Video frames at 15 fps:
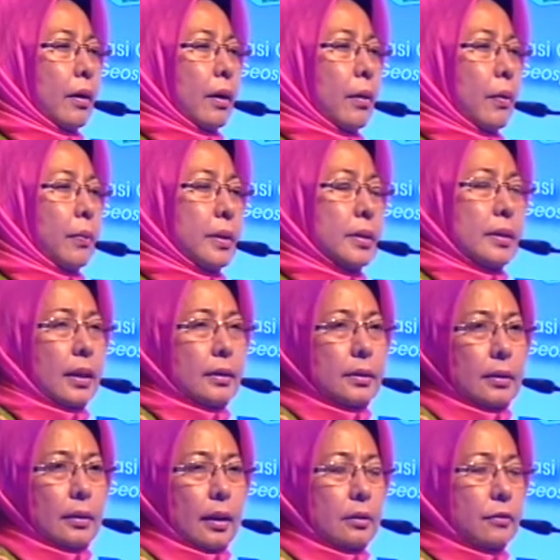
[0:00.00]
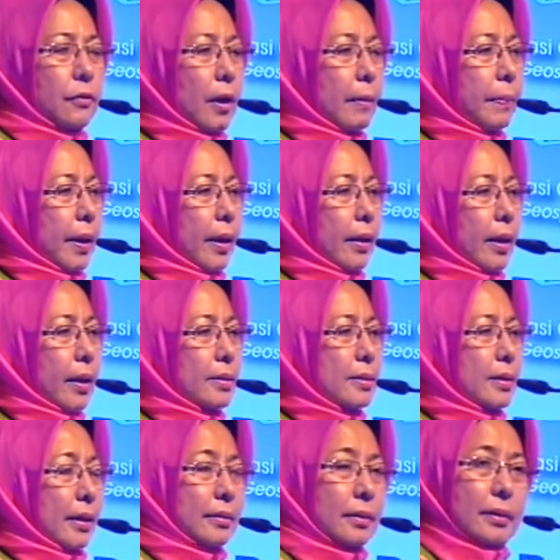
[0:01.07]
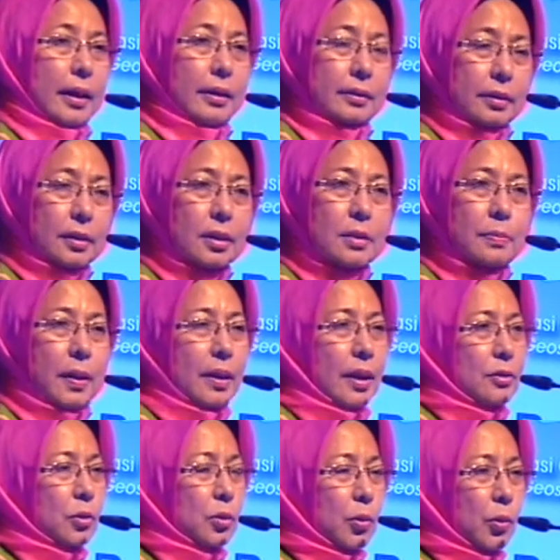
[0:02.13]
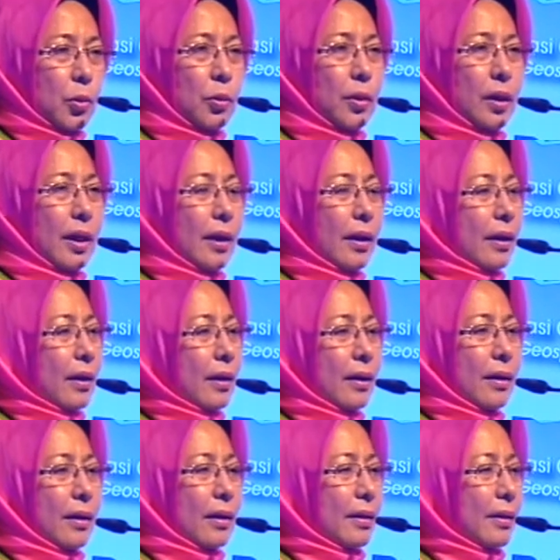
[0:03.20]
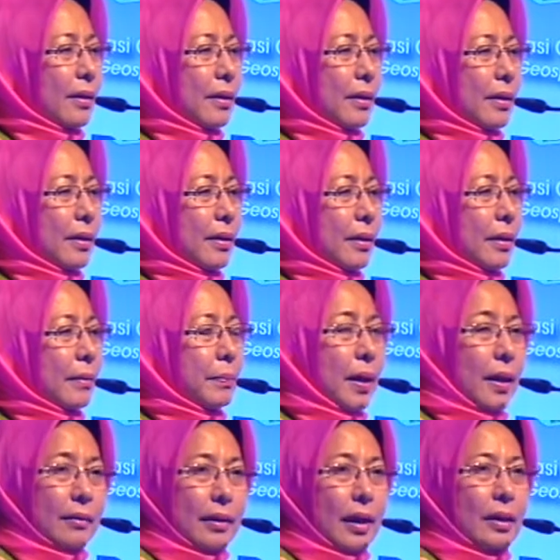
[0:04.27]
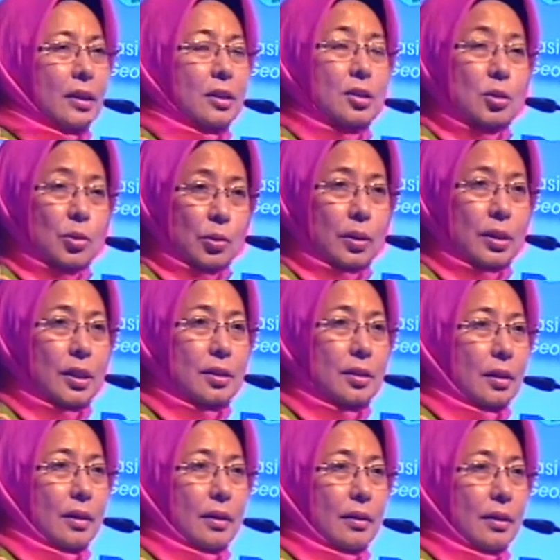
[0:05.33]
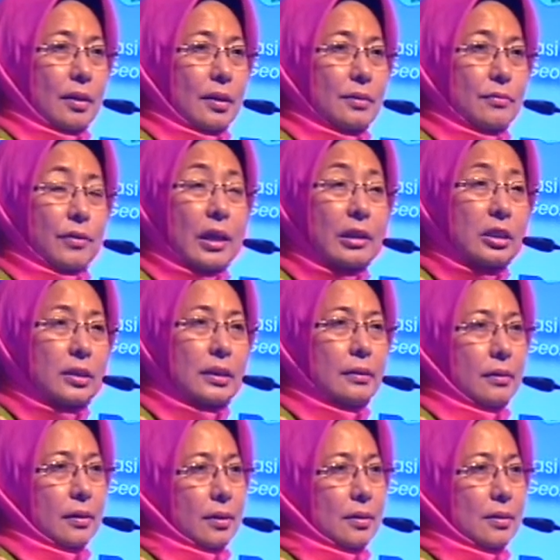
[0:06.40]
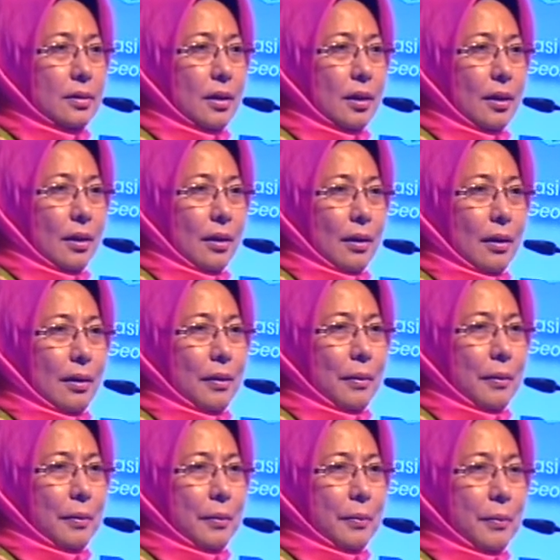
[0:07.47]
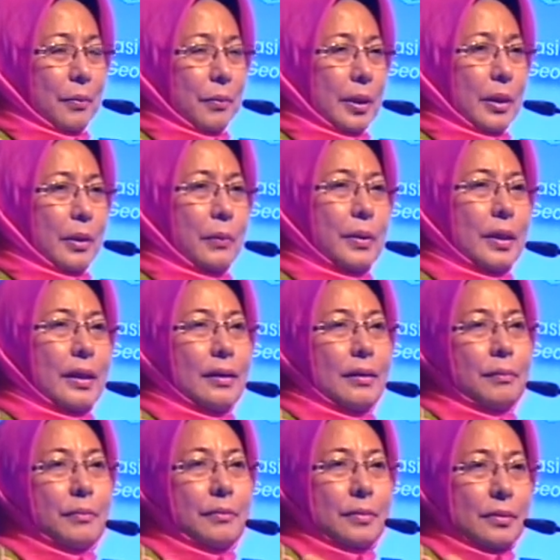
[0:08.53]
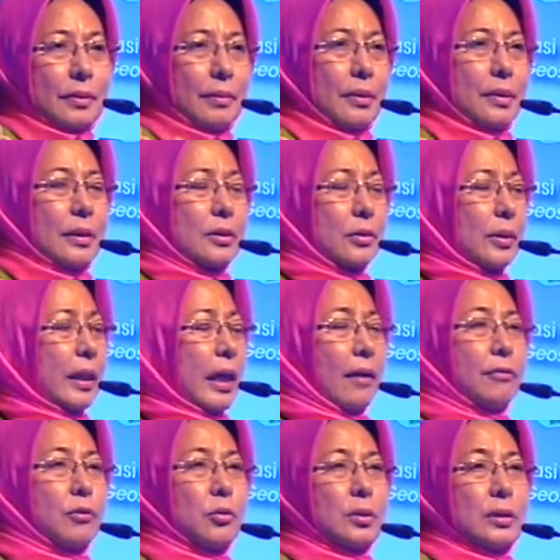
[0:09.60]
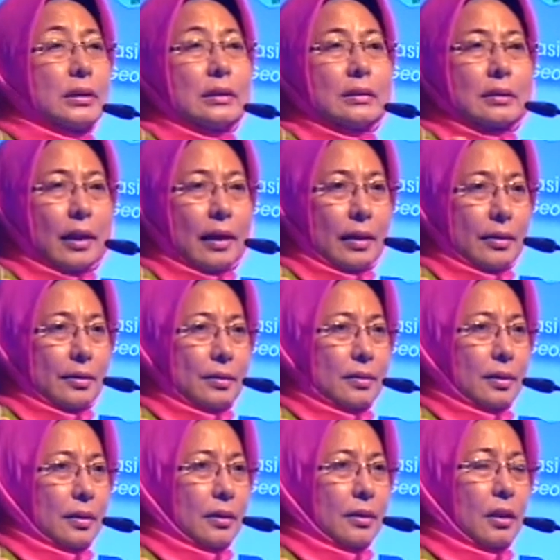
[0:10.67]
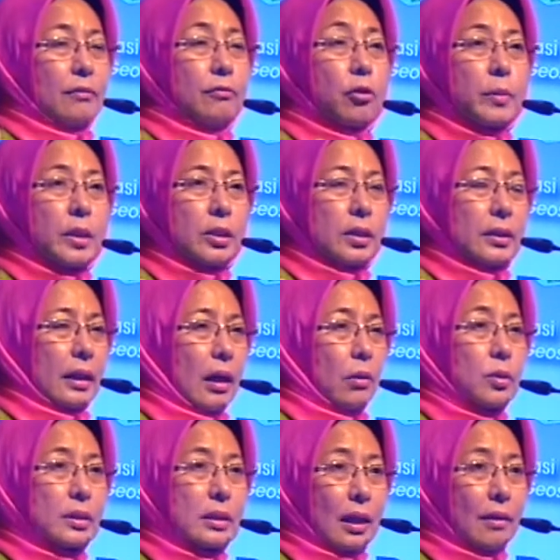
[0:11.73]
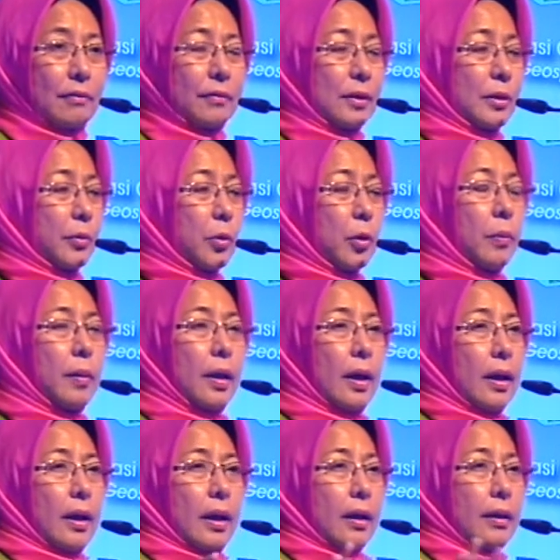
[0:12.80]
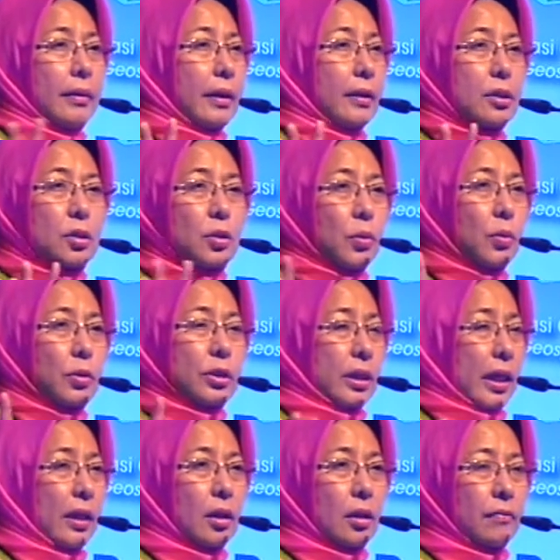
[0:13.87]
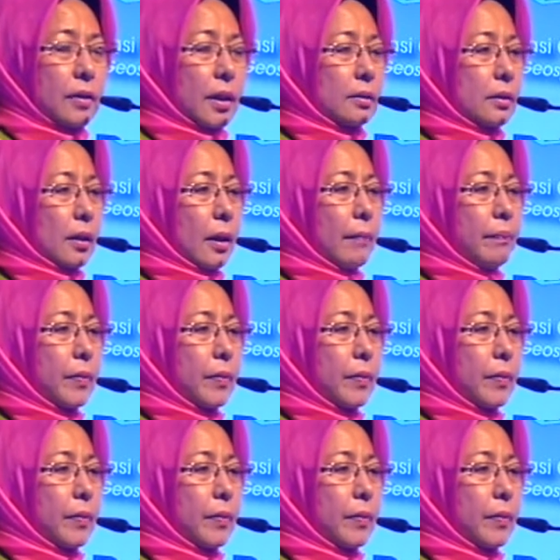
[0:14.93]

We started as far back as 1990s, but as you know, back then it's very tedious. We literally have to digitize the information ourselves in the room. There is no sharing of data,